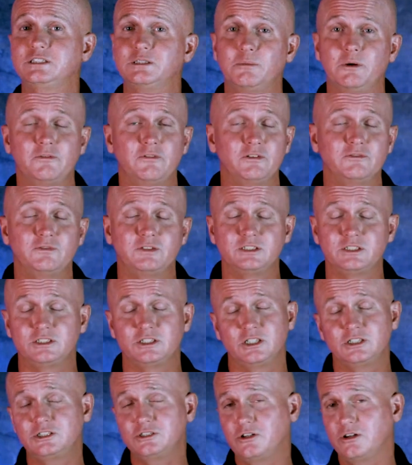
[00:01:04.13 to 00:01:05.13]
some of us has
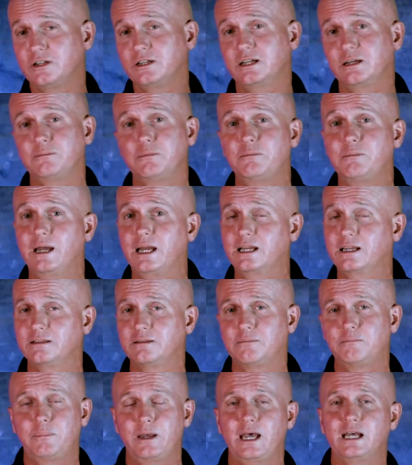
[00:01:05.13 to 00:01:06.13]
just started coming back in
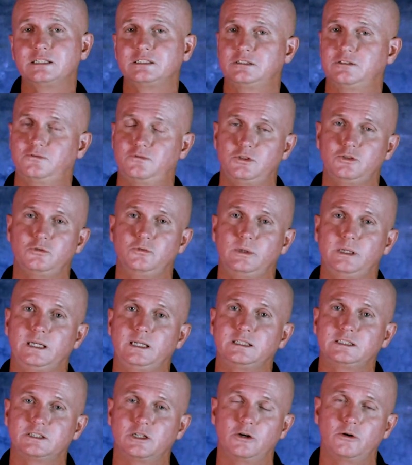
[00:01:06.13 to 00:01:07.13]
the past few
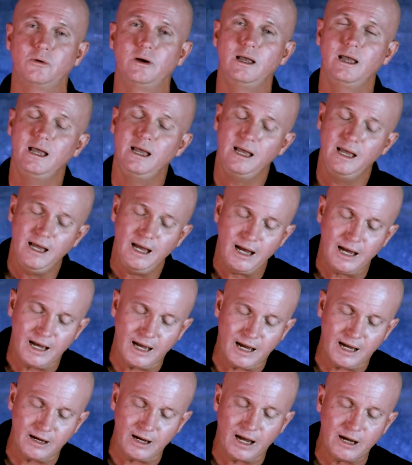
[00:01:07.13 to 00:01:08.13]
weeks. So
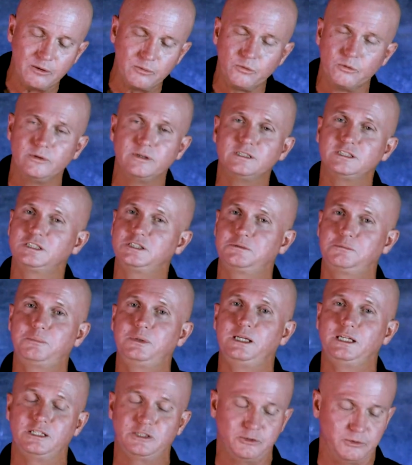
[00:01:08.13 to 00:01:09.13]
I want to
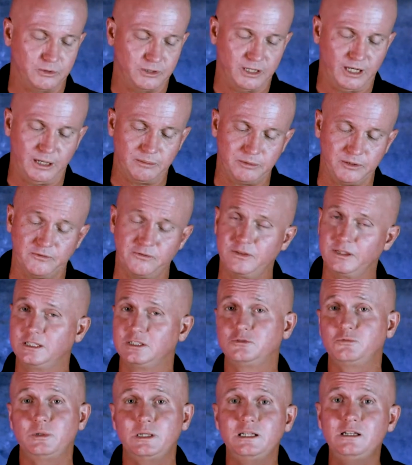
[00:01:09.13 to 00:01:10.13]
speak to a couple of
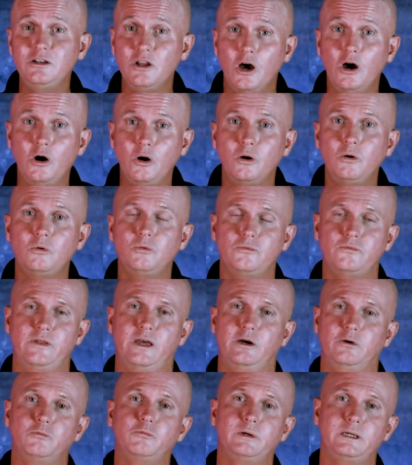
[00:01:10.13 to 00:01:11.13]
things. We know
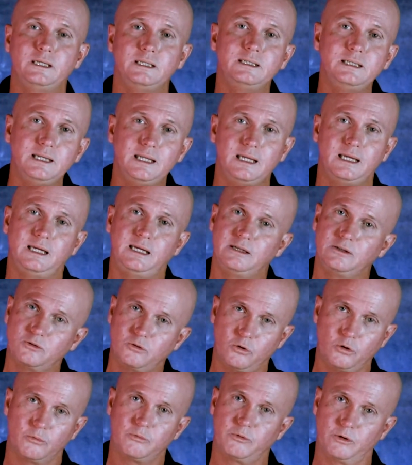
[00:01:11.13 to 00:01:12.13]
that we need
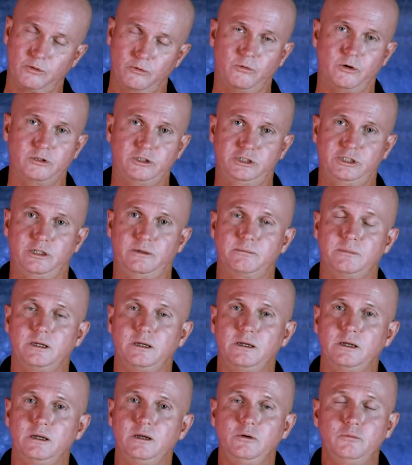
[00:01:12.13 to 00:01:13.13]
corporate worship.
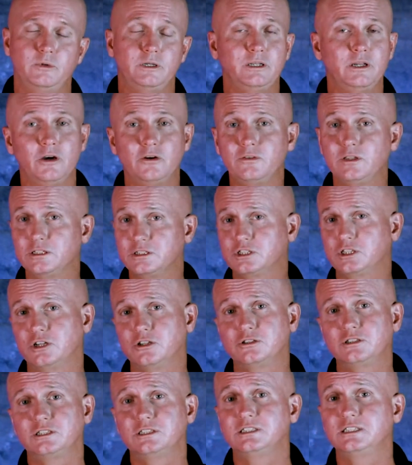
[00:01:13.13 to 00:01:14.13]
We know that
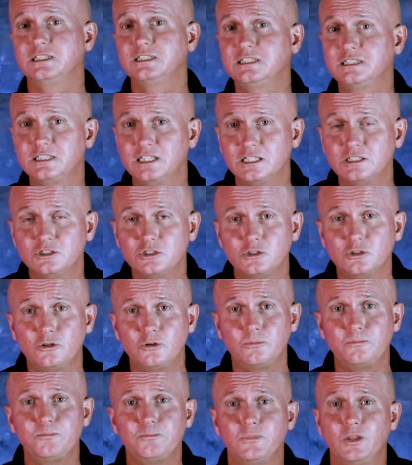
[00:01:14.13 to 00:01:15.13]
church is
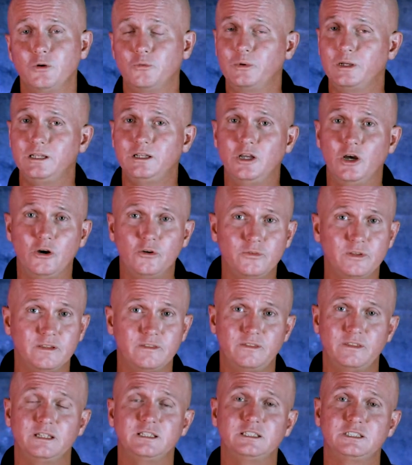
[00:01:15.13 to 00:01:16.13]
essential. We know
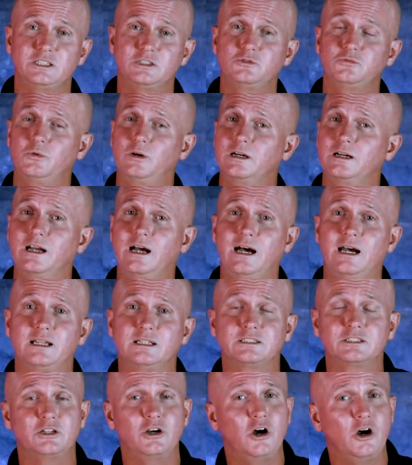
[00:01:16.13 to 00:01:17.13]
that this is what God
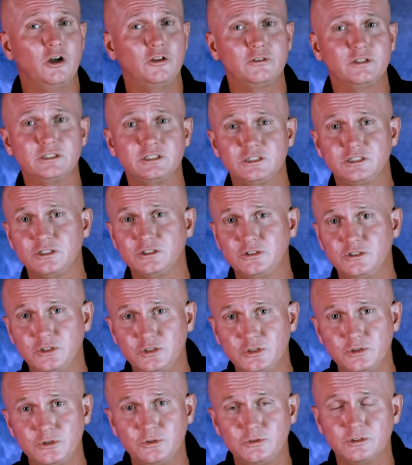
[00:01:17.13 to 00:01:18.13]
has called us to
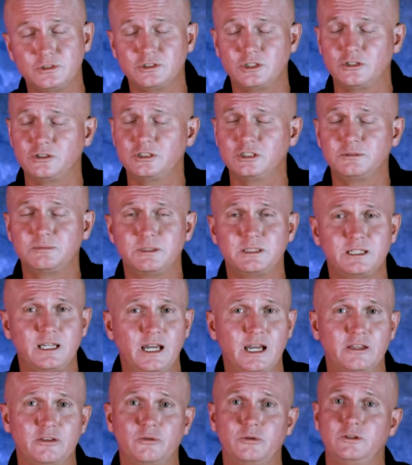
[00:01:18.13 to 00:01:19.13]
do. The church has been
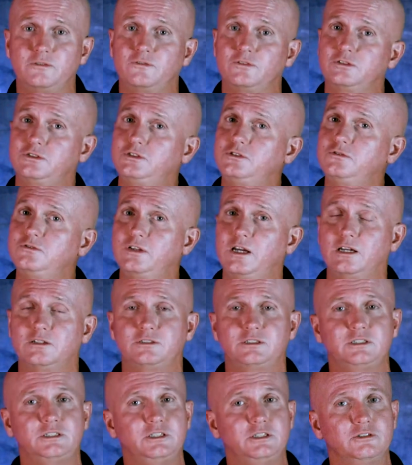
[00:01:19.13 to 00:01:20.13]
gathering for
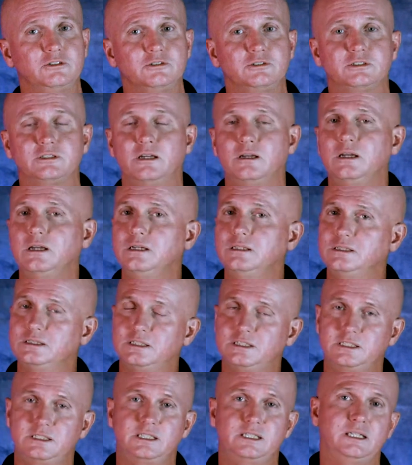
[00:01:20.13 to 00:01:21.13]
2,000 years to
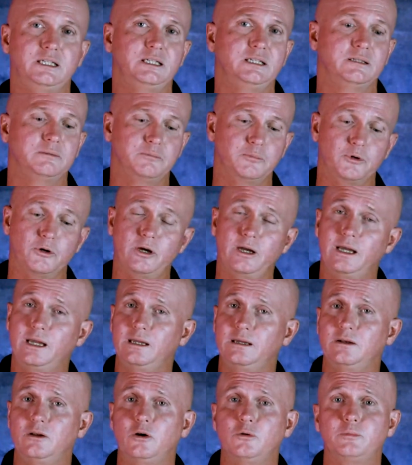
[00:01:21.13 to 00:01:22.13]
sing and pray
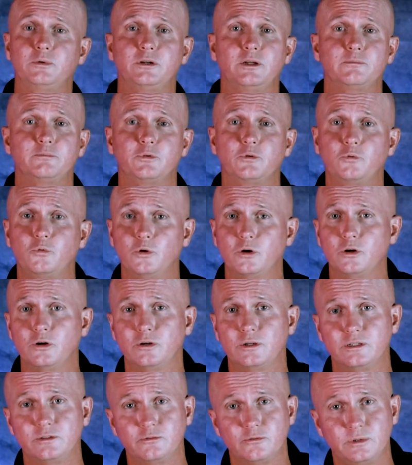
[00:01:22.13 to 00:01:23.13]
and open up the
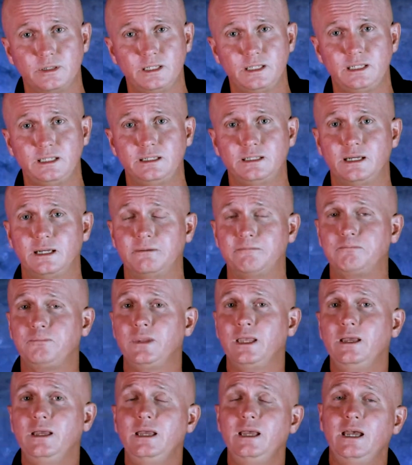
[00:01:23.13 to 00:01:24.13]
Word and read. And
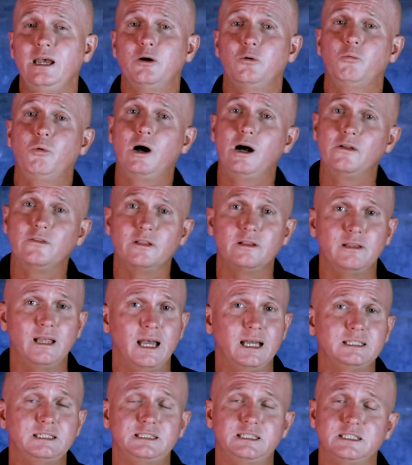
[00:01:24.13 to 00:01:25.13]
while the
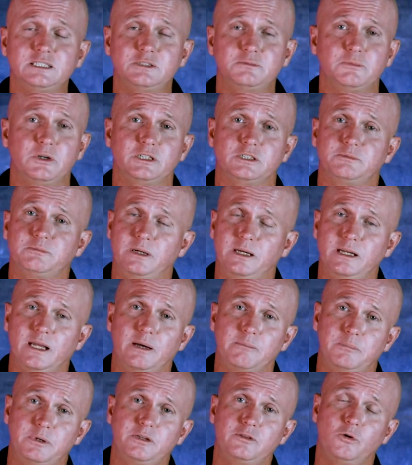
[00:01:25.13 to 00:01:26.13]
last 6 months may
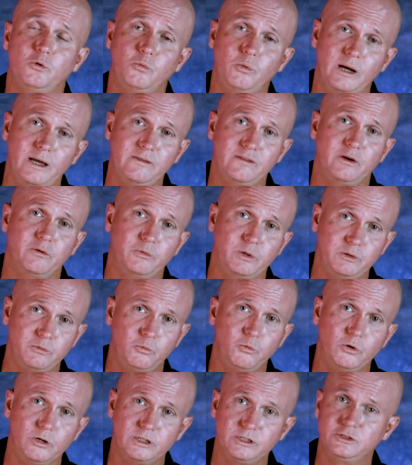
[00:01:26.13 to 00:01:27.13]
not be the way that we
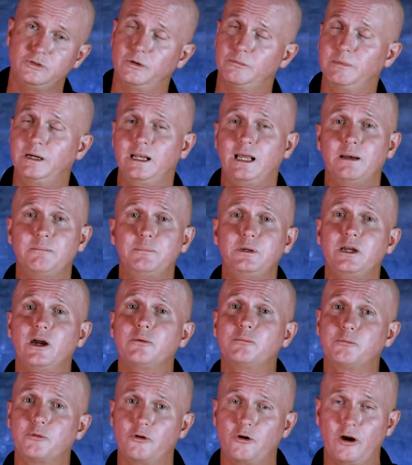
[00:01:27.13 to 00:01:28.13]
want to do it, may not be our
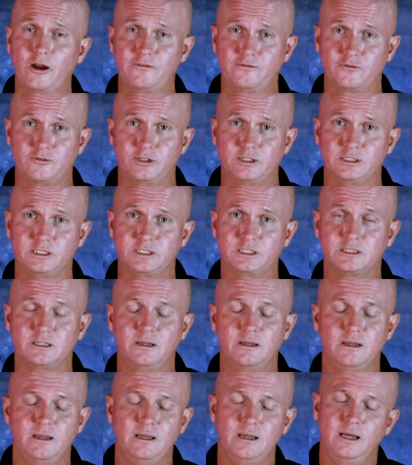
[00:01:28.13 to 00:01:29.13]
preference,
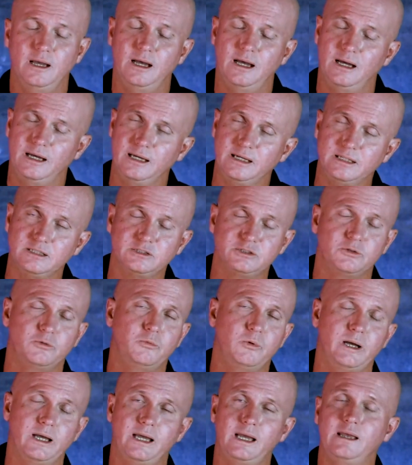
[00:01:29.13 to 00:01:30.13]
it is the
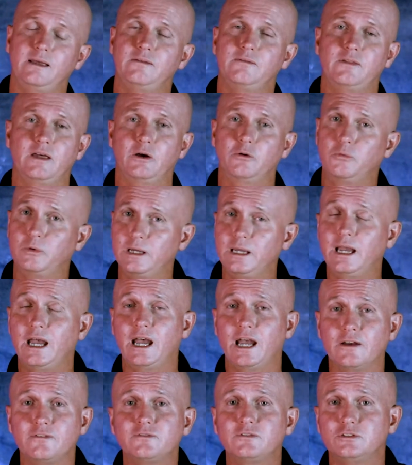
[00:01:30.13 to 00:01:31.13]
way that we
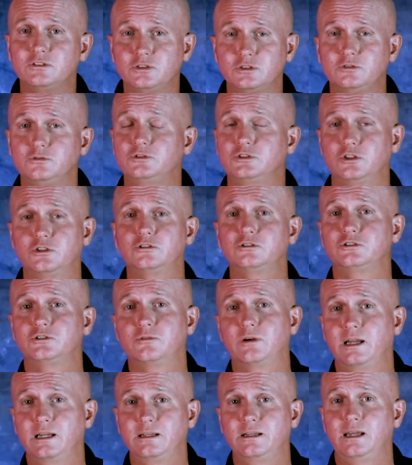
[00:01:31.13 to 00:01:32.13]
have to do church
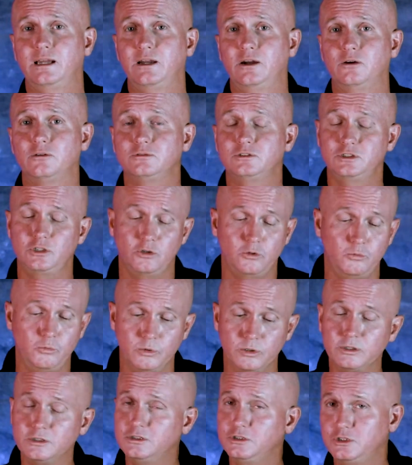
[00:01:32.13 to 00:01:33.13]
right now. So
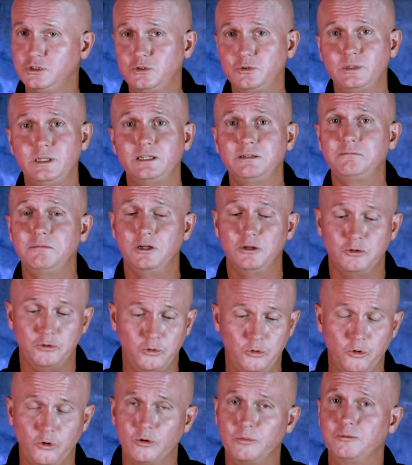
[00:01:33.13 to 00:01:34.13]
we're doing
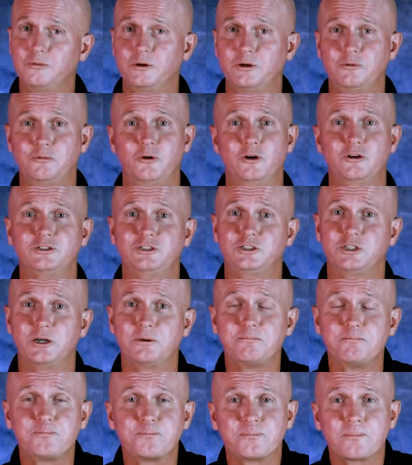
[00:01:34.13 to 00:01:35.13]
corporate
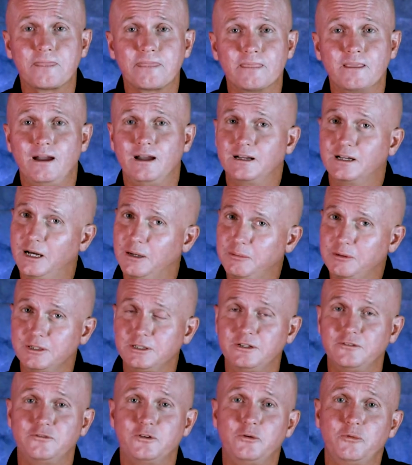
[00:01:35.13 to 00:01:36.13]
worship a couple of
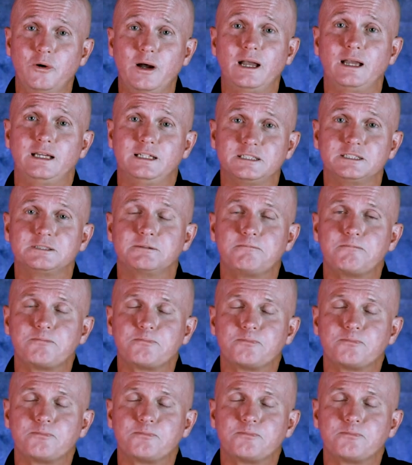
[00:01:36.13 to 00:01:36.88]
different ways.